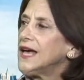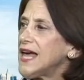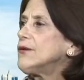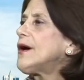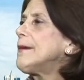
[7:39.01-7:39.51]

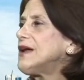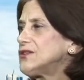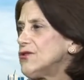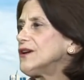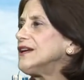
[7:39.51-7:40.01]
and I'm not
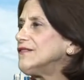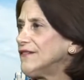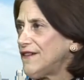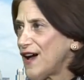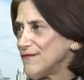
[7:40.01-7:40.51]
talking
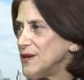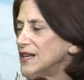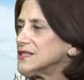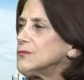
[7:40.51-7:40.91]
5 minutes,